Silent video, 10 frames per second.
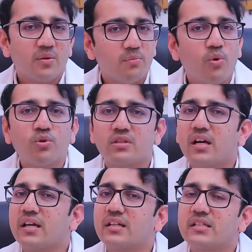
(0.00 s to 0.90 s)
Both
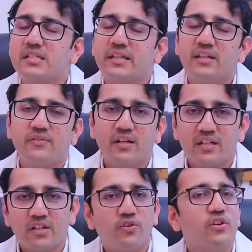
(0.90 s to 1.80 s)
are
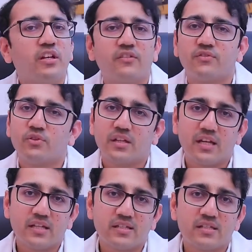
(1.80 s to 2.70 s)
significantly good enough to
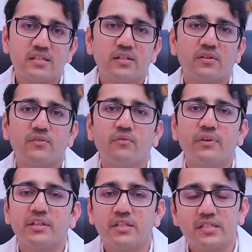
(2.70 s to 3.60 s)
tell us
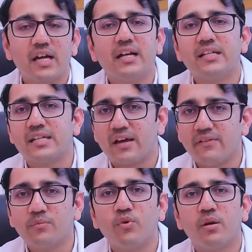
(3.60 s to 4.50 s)
whether the child is
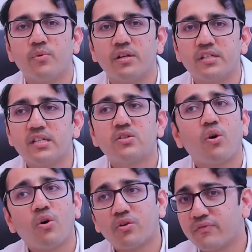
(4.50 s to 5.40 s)
having Moyamoya disease
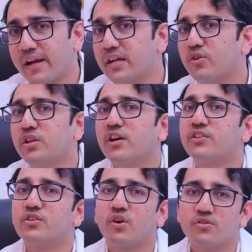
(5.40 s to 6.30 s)
or find out the
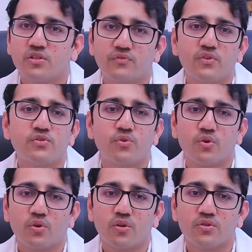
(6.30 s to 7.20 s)
other causes for
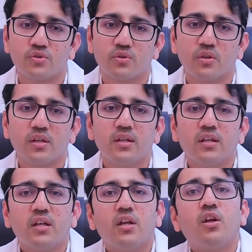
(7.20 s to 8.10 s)
stroke also.
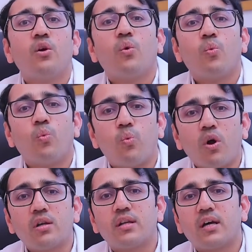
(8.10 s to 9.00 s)

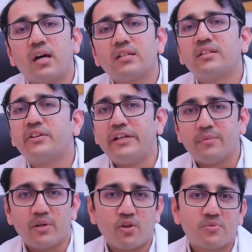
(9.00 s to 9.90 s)
What are the
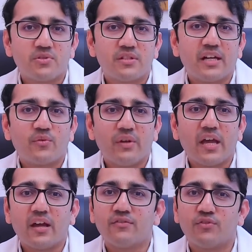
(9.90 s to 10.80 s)
treatment options that we
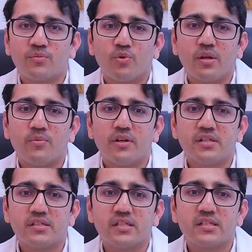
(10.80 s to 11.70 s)
have for Moyamoya
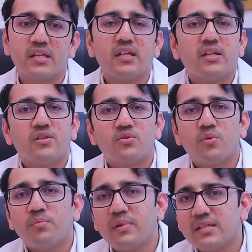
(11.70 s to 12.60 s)
disease?
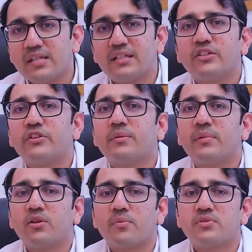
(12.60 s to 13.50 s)
So basically, the
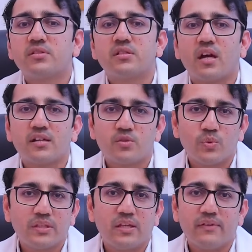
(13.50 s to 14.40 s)
treatment option starts
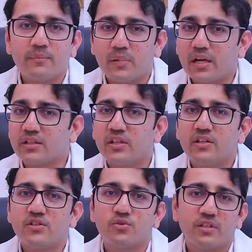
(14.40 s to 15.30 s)
with giving blood
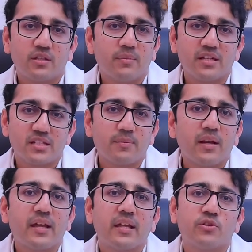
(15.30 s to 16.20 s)
thinner so that the blood
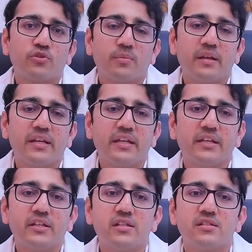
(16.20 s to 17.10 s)
supply to the brain
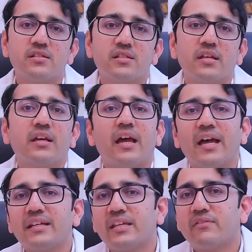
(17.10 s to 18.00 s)
increases,
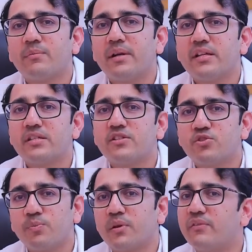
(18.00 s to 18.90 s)
and giving medicines
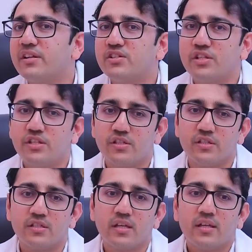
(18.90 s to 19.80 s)
to prevent
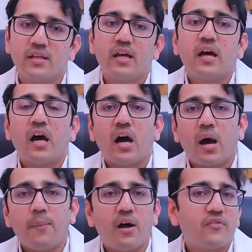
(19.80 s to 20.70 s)
seizures.
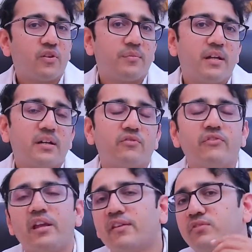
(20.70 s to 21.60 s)
Apart from that,
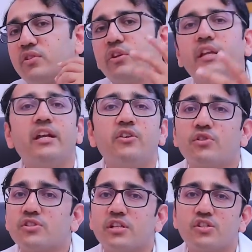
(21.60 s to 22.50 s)
we have three
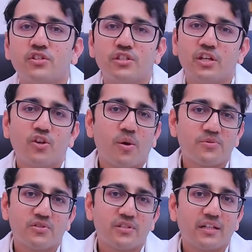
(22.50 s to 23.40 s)
interesting surgical
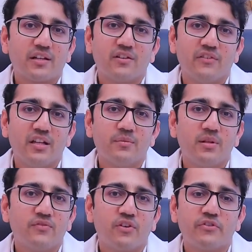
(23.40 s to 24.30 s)
options that are
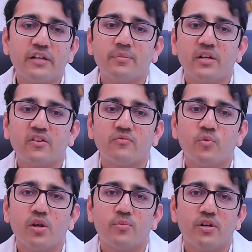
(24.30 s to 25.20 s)
available for treatment of
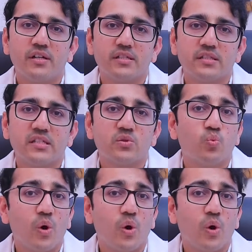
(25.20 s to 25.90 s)
Moyamoya disease.